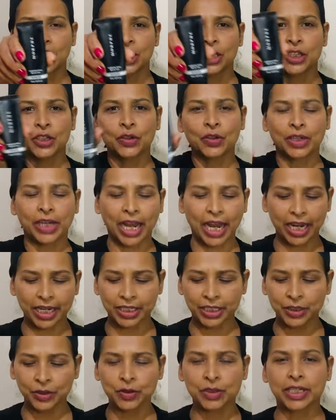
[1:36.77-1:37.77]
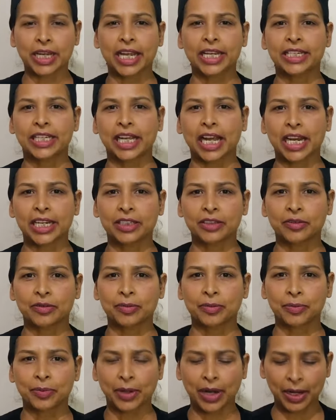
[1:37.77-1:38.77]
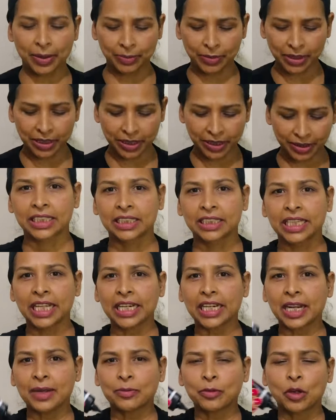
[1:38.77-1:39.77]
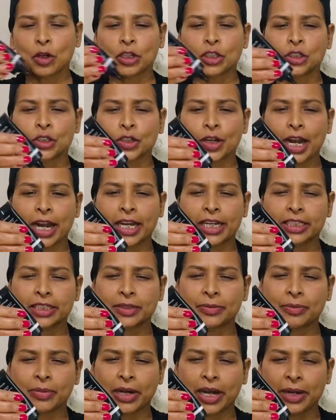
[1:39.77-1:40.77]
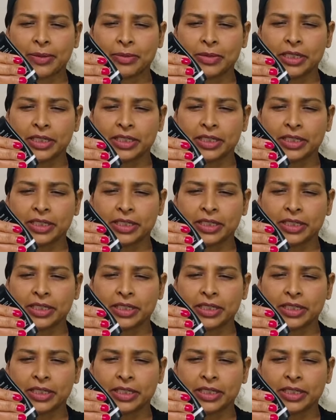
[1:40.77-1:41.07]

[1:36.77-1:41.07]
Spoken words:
You can use any kind of primer. Then I'm going to add the primer.